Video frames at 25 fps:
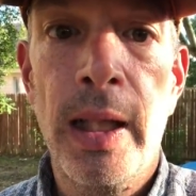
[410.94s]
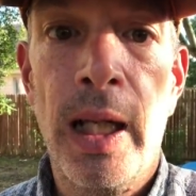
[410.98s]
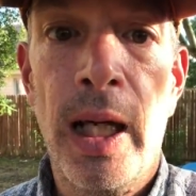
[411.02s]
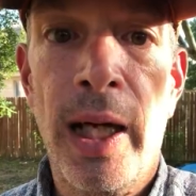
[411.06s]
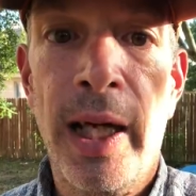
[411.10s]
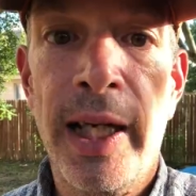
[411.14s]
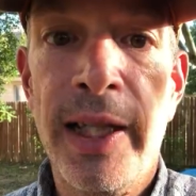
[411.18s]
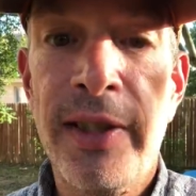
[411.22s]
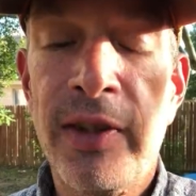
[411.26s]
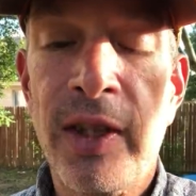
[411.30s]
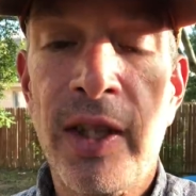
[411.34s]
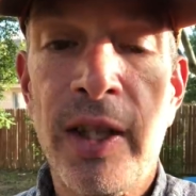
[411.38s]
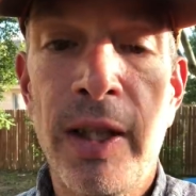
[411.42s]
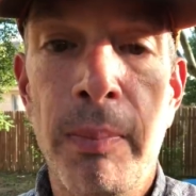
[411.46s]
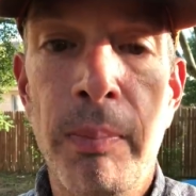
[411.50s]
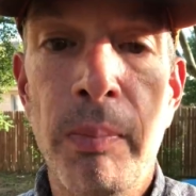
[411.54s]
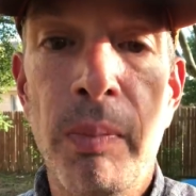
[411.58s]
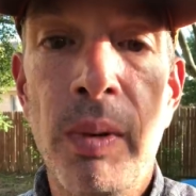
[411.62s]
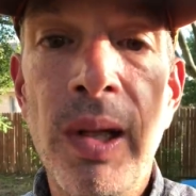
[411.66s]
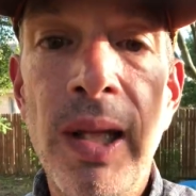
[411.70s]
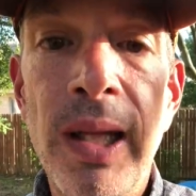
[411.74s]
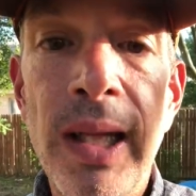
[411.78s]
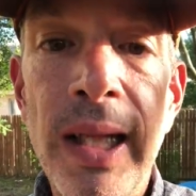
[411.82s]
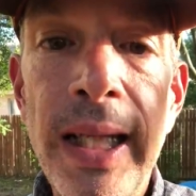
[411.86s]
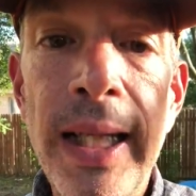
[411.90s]
It's a
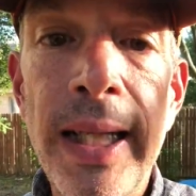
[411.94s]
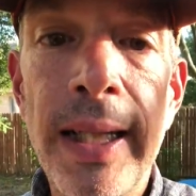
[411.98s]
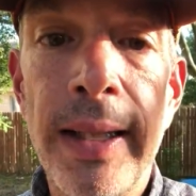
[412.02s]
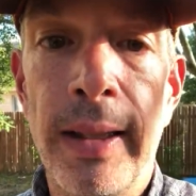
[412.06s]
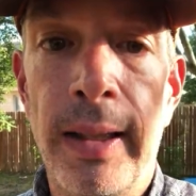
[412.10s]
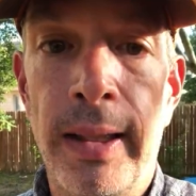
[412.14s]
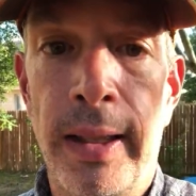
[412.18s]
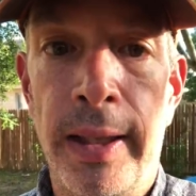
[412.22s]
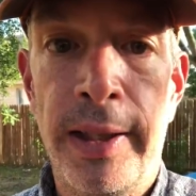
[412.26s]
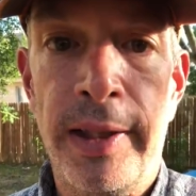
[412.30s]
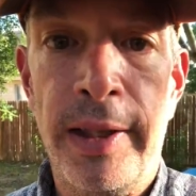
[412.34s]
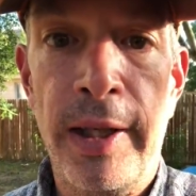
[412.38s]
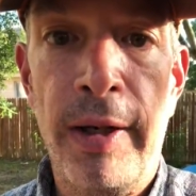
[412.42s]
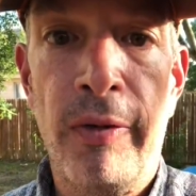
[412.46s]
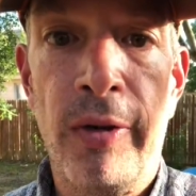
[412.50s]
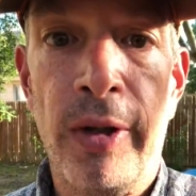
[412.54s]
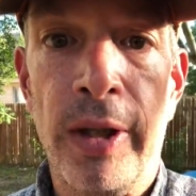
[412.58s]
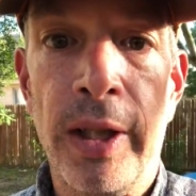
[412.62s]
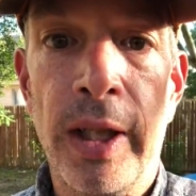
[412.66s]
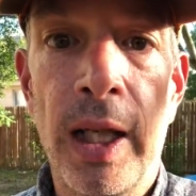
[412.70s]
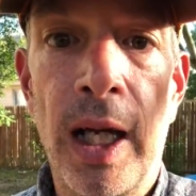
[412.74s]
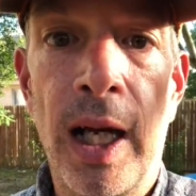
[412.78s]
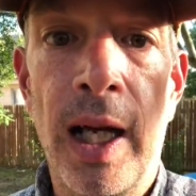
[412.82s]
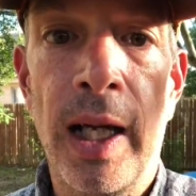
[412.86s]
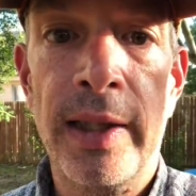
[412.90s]
completely
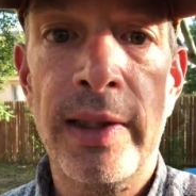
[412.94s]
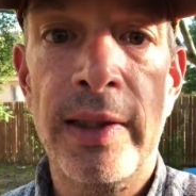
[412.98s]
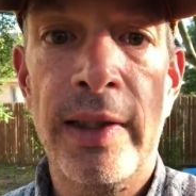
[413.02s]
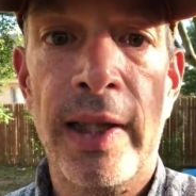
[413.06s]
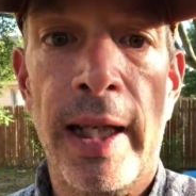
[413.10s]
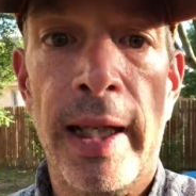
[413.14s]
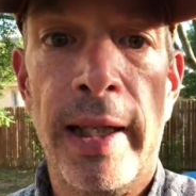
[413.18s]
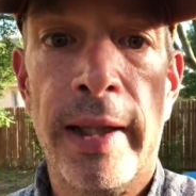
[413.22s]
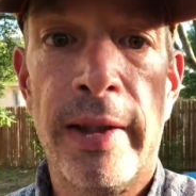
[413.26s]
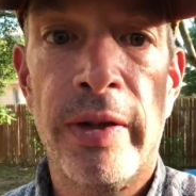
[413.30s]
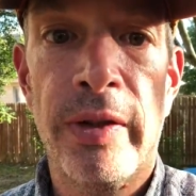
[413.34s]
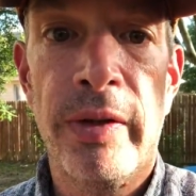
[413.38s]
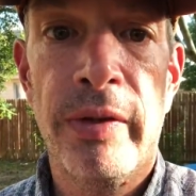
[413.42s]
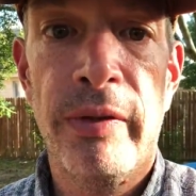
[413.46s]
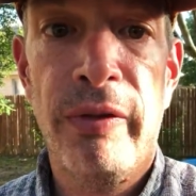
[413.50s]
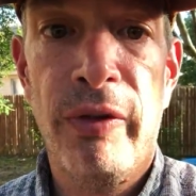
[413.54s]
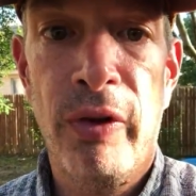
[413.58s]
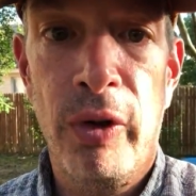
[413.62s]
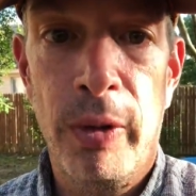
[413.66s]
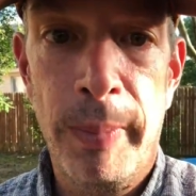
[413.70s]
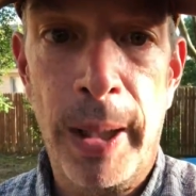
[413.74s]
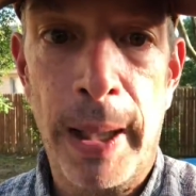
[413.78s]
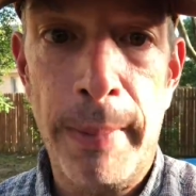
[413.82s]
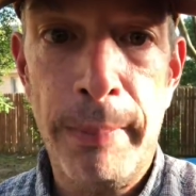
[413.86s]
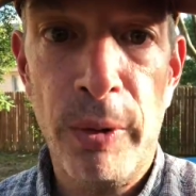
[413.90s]
different context
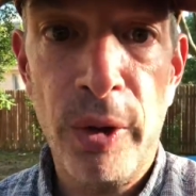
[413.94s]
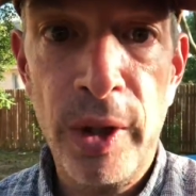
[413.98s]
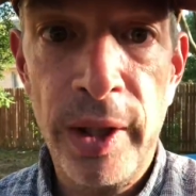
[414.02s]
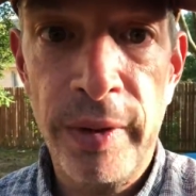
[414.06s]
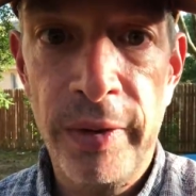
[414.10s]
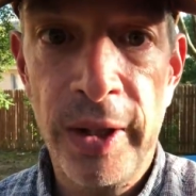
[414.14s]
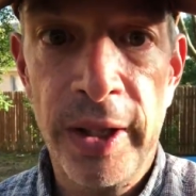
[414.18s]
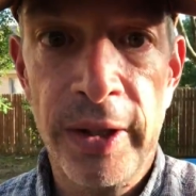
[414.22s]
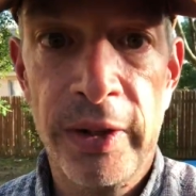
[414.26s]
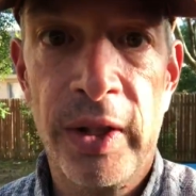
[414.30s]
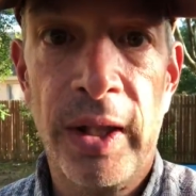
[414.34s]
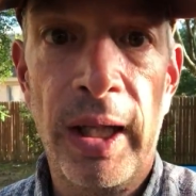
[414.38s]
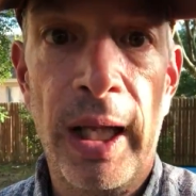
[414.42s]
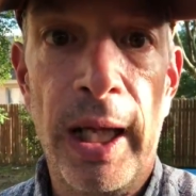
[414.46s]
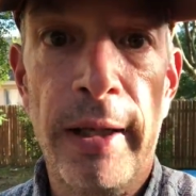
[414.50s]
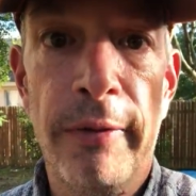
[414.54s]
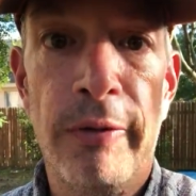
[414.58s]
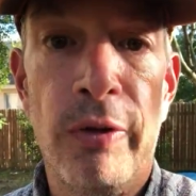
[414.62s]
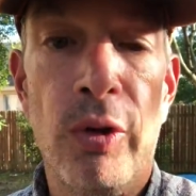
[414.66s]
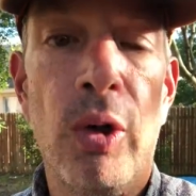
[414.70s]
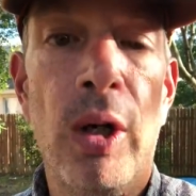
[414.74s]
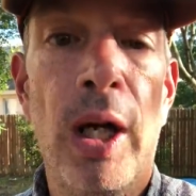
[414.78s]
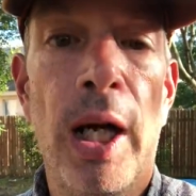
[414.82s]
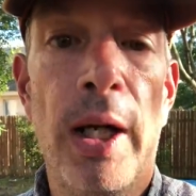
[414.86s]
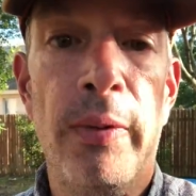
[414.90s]
for my previous
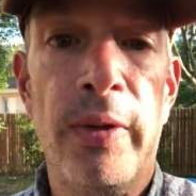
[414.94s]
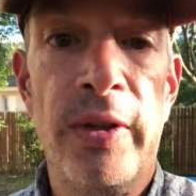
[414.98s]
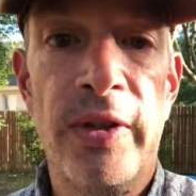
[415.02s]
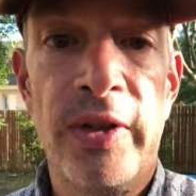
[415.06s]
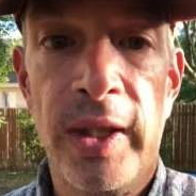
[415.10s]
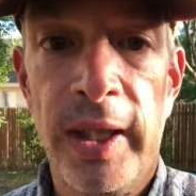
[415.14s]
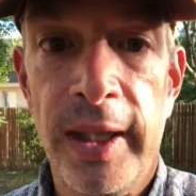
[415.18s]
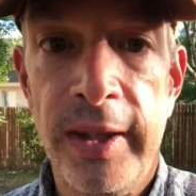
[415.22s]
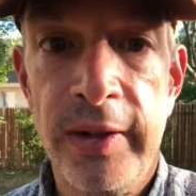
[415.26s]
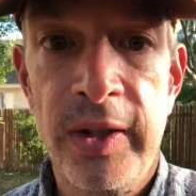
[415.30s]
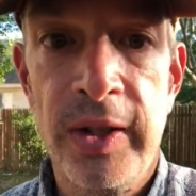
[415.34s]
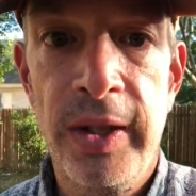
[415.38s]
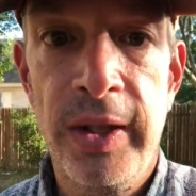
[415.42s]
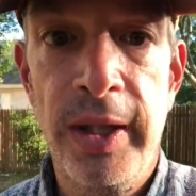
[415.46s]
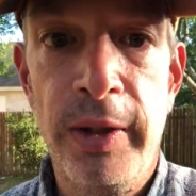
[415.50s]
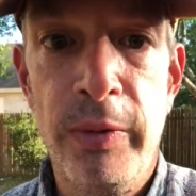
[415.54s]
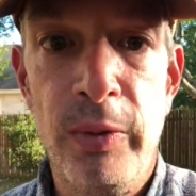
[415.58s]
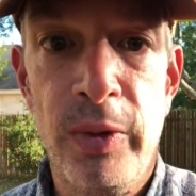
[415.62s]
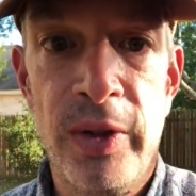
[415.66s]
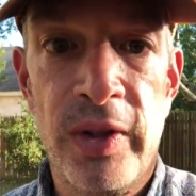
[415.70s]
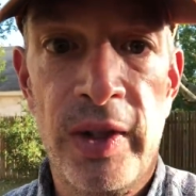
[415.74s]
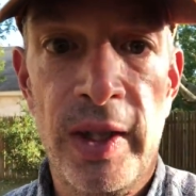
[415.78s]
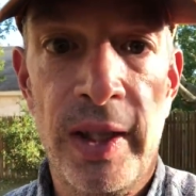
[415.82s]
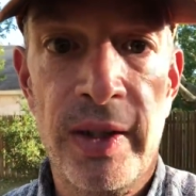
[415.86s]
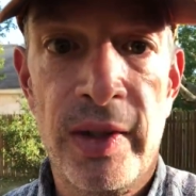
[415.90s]
life, where I was insulin
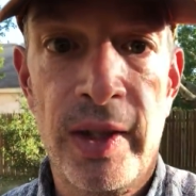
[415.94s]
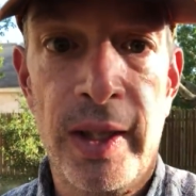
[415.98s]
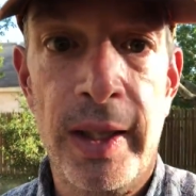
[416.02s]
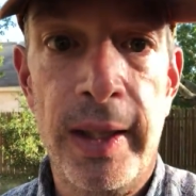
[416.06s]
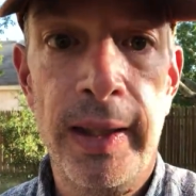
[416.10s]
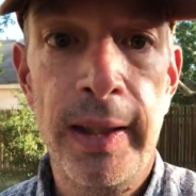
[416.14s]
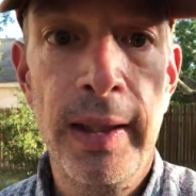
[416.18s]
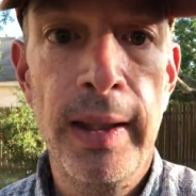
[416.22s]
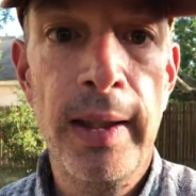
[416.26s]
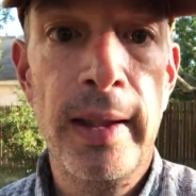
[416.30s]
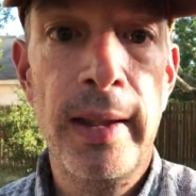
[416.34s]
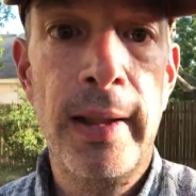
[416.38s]
resistant,